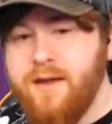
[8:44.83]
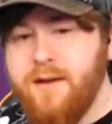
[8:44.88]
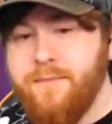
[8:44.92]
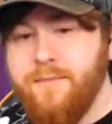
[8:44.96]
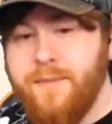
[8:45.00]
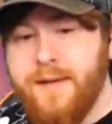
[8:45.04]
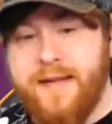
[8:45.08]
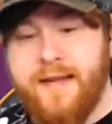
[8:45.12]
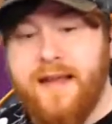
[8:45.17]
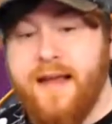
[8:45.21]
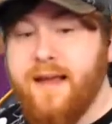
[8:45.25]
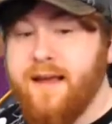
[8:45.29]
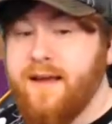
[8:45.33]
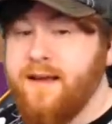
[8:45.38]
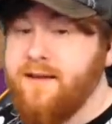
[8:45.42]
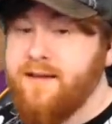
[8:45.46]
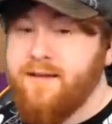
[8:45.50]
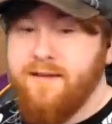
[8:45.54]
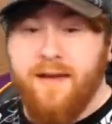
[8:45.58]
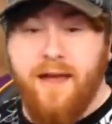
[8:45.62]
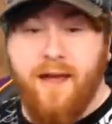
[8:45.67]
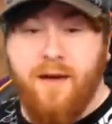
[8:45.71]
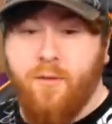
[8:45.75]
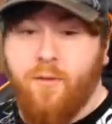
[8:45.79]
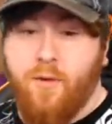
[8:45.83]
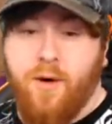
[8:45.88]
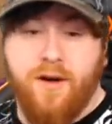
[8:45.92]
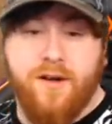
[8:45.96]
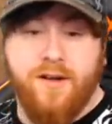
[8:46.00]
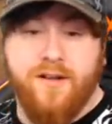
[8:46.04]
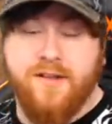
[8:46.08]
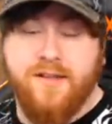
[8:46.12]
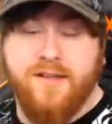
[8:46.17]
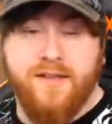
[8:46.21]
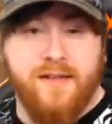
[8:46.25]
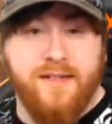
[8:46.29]
But yeah, it
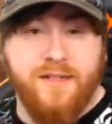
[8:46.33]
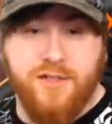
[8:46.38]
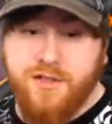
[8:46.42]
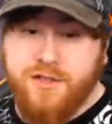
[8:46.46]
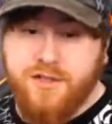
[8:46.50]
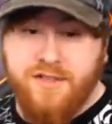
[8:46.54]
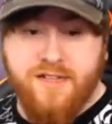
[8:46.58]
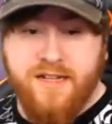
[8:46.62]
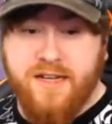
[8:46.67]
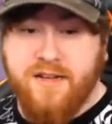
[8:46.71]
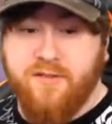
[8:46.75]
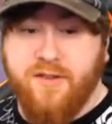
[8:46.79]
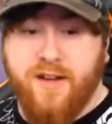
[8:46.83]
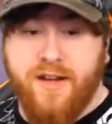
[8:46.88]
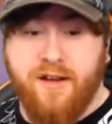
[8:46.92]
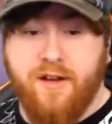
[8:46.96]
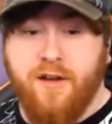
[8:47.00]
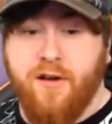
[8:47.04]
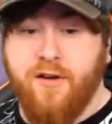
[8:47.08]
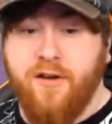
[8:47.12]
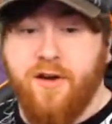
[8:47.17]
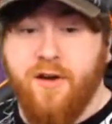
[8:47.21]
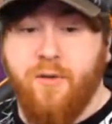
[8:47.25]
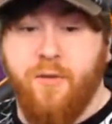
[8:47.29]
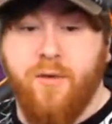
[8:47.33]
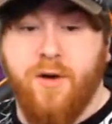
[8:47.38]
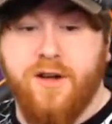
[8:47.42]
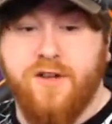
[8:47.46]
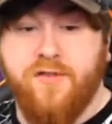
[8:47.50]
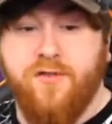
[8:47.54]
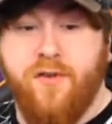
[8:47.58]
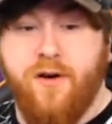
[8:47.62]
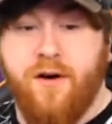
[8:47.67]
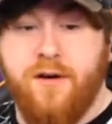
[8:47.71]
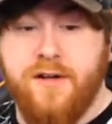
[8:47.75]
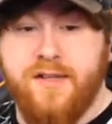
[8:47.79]
works, as you're seeing right now. It
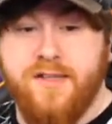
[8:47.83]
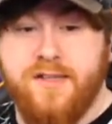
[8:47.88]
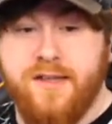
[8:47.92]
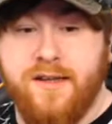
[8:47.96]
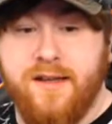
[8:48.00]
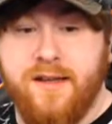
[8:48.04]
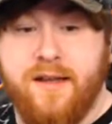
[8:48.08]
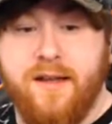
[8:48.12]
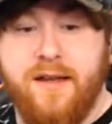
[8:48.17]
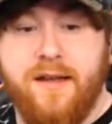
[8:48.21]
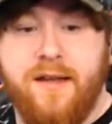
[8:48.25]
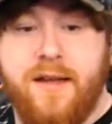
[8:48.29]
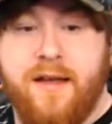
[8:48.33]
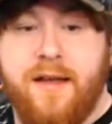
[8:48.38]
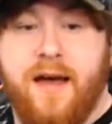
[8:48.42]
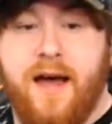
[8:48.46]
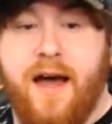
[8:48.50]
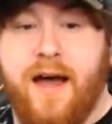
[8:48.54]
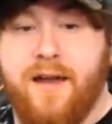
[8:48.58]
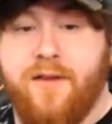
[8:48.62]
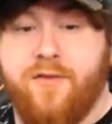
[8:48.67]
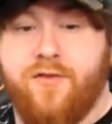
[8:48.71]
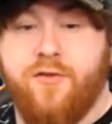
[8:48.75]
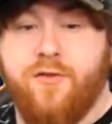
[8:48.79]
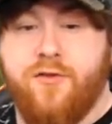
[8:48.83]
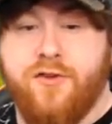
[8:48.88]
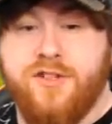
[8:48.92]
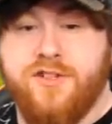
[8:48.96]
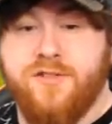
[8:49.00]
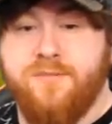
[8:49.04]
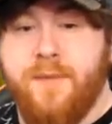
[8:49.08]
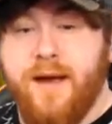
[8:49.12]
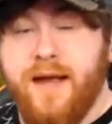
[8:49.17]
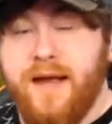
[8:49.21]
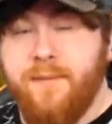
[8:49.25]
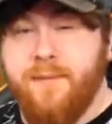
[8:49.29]
works flawlessly, and of
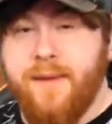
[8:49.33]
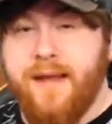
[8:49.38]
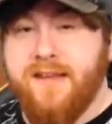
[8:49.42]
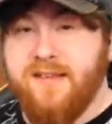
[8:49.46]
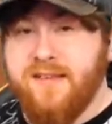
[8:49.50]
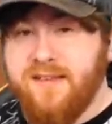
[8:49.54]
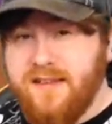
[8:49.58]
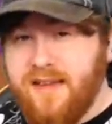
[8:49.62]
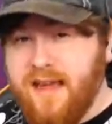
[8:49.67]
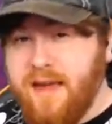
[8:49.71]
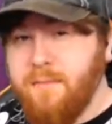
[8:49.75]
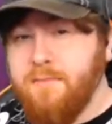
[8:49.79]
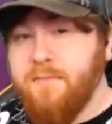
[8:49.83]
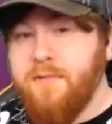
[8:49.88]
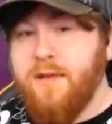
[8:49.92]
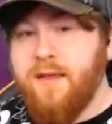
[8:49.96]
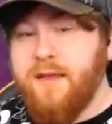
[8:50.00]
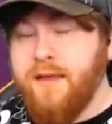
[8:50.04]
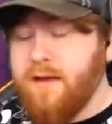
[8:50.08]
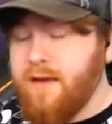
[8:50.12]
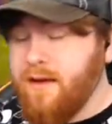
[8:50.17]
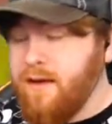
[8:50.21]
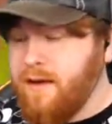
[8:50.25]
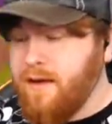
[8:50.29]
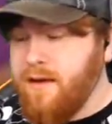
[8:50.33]
course my amazing gameplay